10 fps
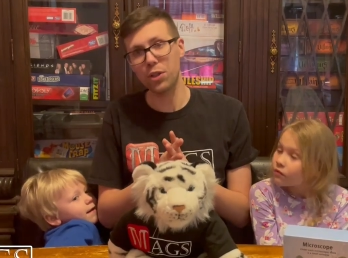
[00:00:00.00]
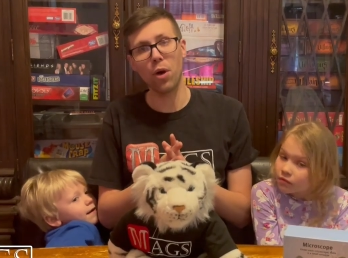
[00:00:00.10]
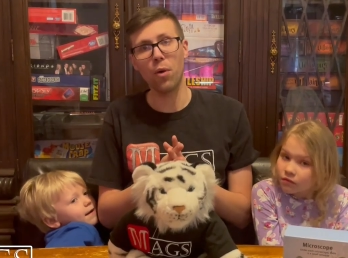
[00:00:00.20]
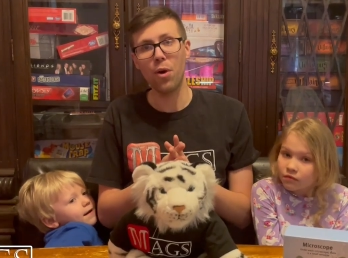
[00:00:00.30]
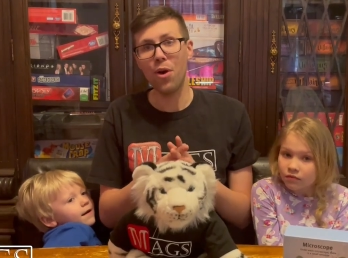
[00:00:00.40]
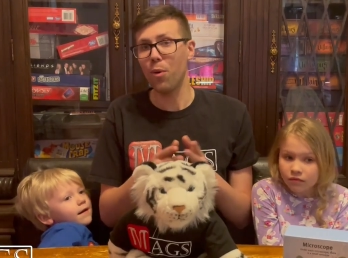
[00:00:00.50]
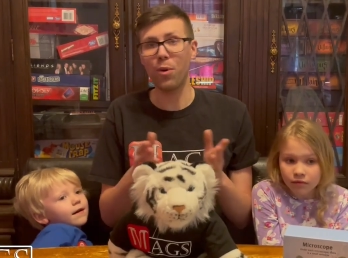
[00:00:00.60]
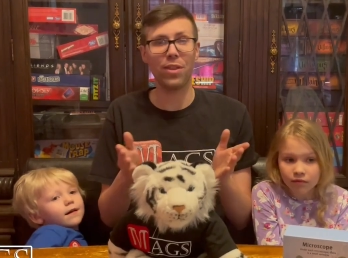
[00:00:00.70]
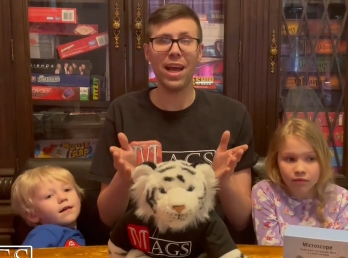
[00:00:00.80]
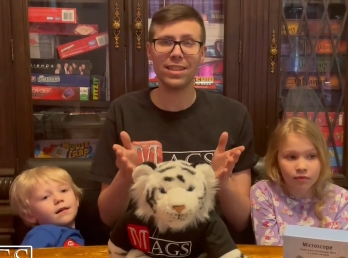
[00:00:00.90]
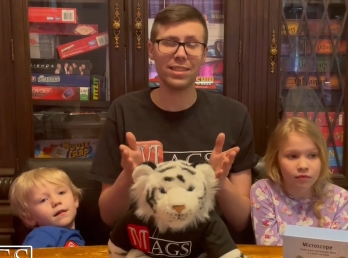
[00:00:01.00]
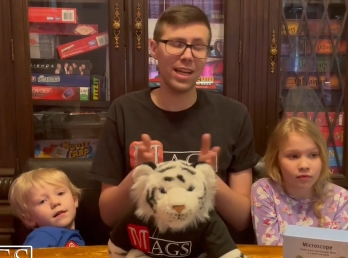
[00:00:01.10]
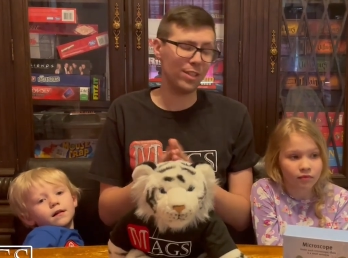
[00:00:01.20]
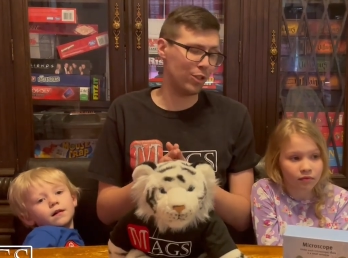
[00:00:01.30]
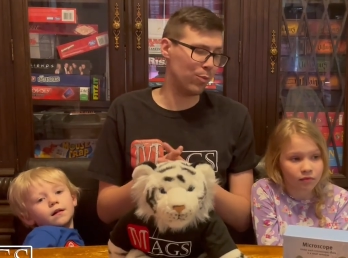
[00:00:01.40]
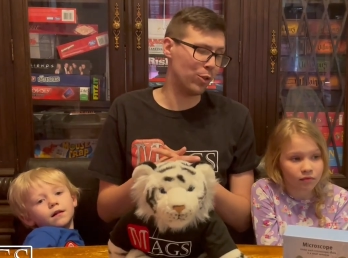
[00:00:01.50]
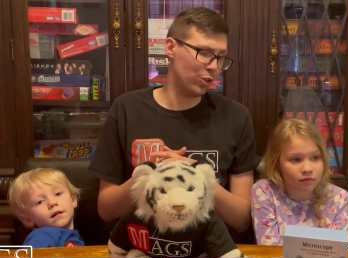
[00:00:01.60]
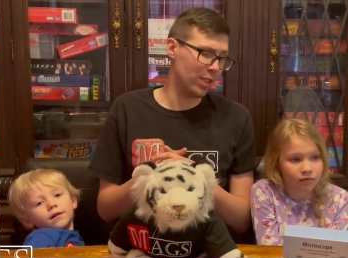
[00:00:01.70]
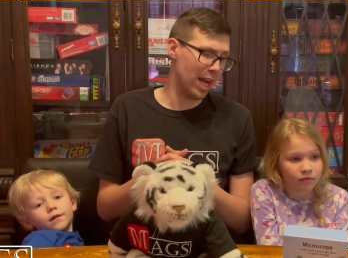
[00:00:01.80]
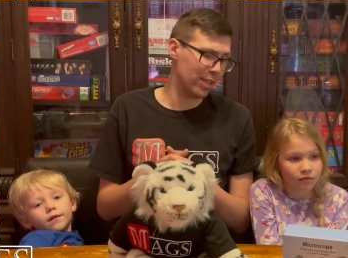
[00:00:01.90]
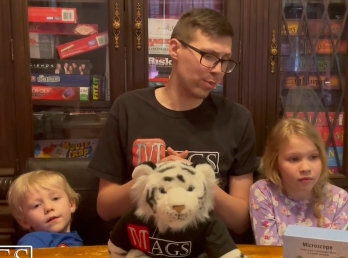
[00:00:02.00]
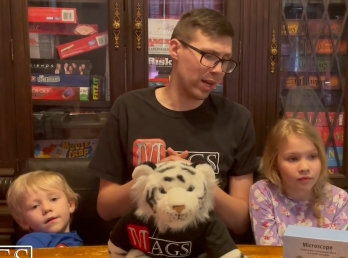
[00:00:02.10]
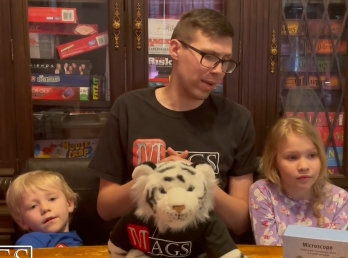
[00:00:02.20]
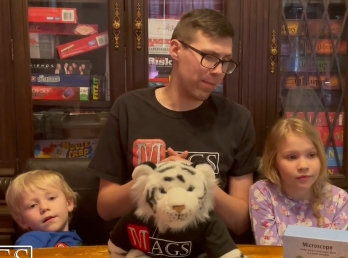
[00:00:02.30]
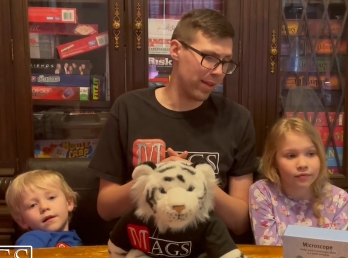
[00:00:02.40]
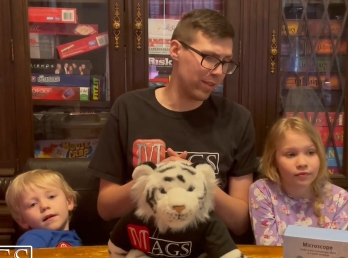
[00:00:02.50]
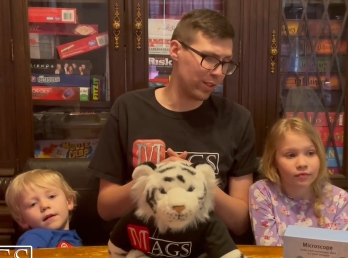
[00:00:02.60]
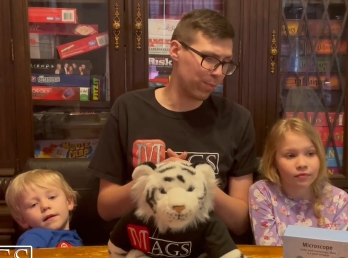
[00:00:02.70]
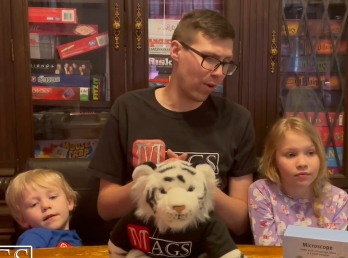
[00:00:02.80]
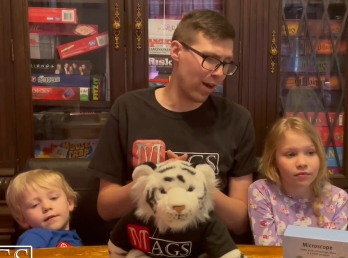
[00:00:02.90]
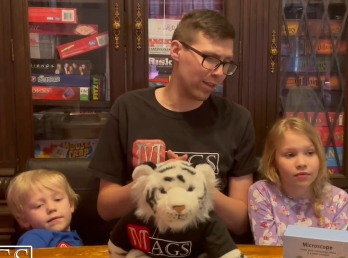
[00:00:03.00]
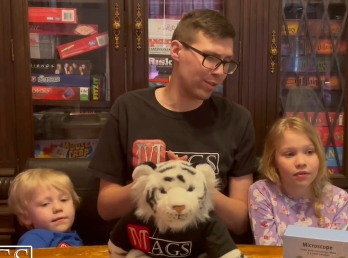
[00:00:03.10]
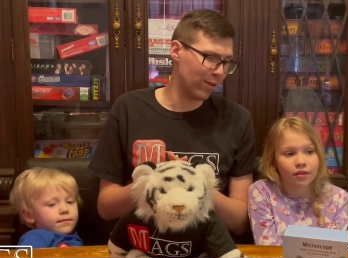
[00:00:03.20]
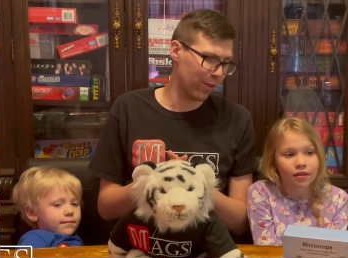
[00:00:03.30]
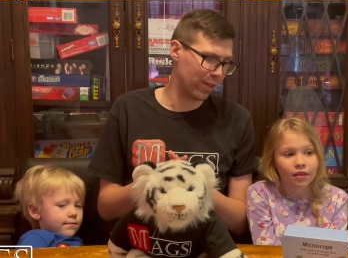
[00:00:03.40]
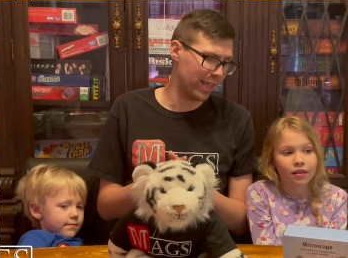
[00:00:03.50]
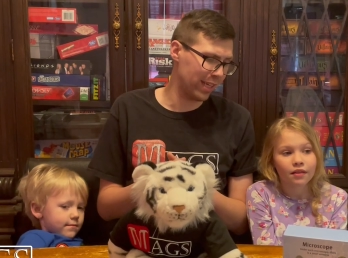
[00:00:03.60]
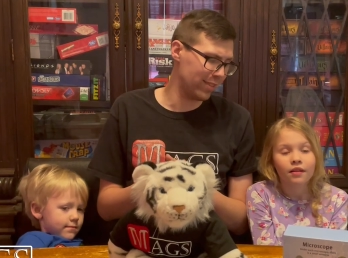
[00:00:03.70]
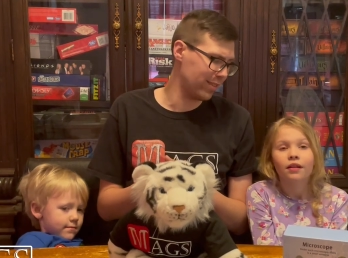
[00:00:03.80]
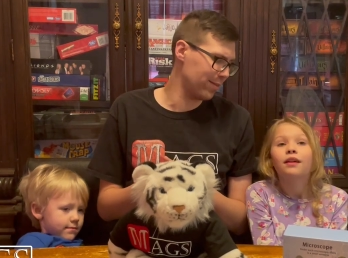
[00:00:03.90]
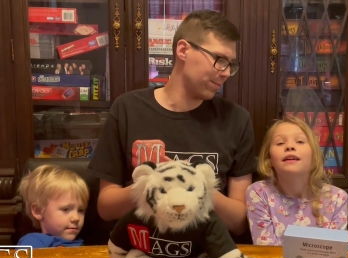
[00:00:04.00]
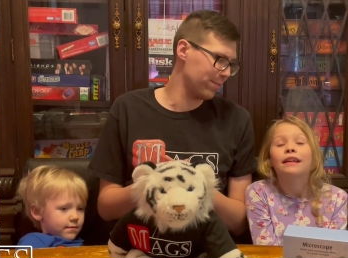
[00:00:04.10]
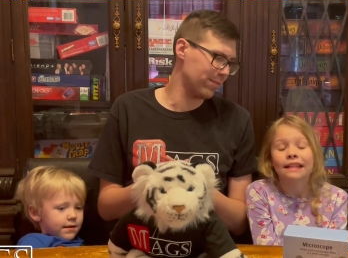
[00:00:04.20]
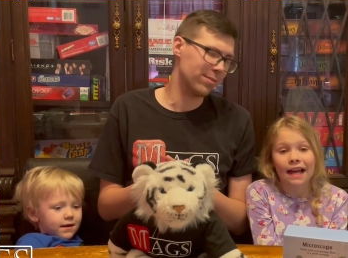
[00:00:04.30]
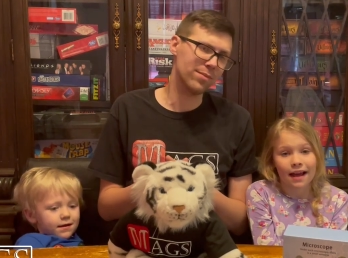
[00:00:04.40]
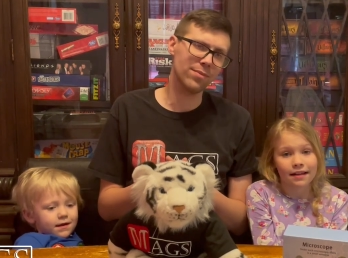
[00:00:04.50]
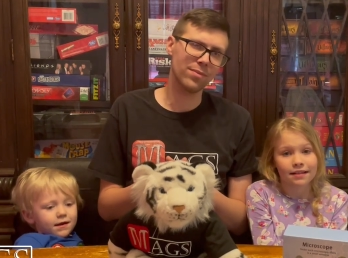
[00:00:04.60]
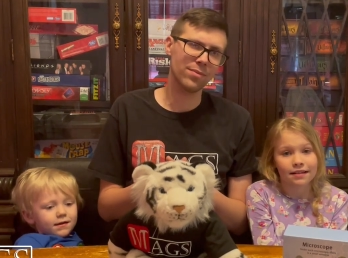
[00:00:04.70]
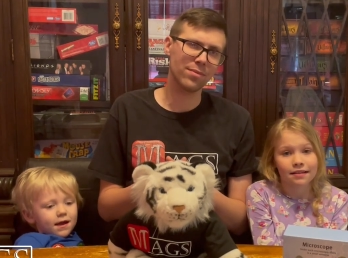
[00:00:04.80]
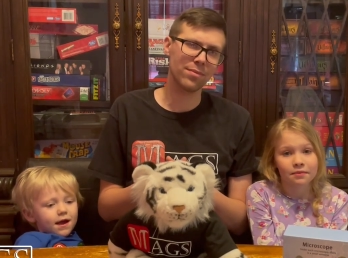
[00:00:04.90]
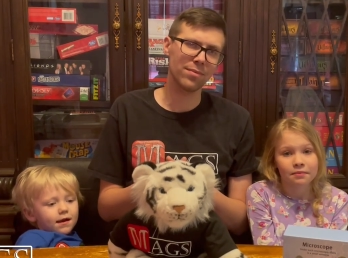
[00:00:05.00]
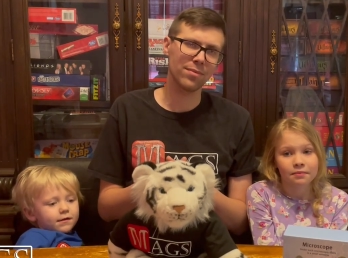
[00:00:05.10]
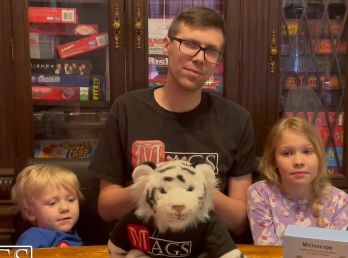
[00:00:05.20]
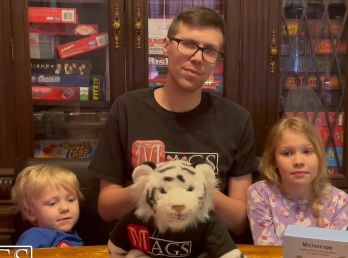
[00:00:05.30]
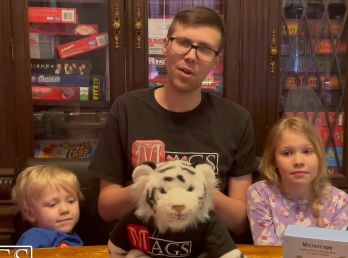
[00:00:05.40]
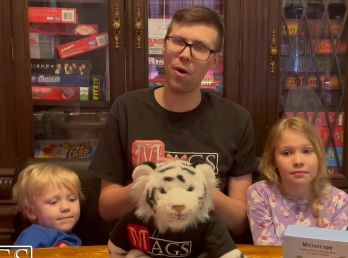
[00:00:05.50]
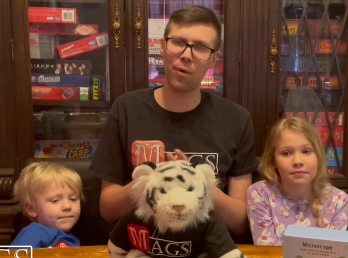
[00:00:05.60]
Speaker 1: So with that said, would you guys recommend this product to other kids? Yes. Yes.